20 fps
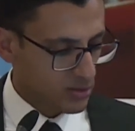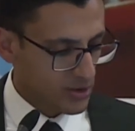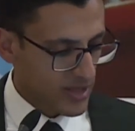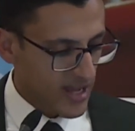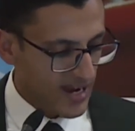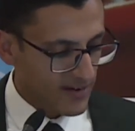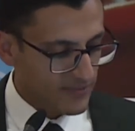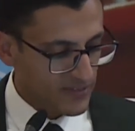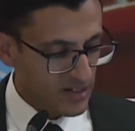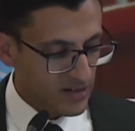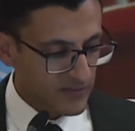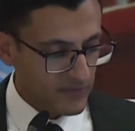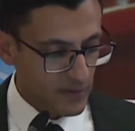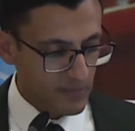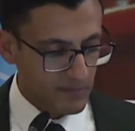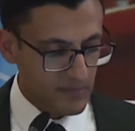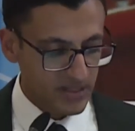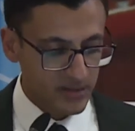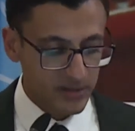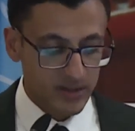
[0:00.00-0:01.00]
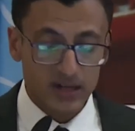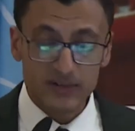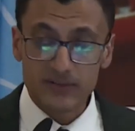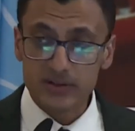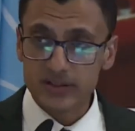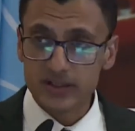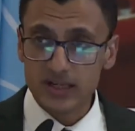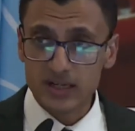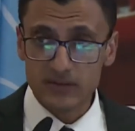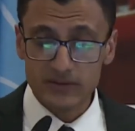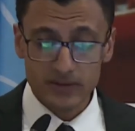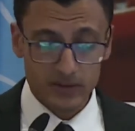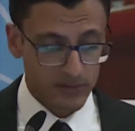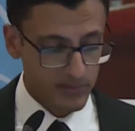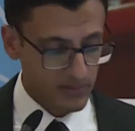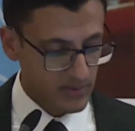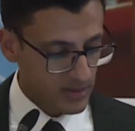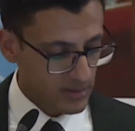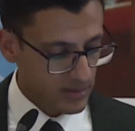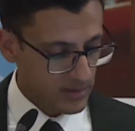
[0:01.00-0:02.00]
have never been delivered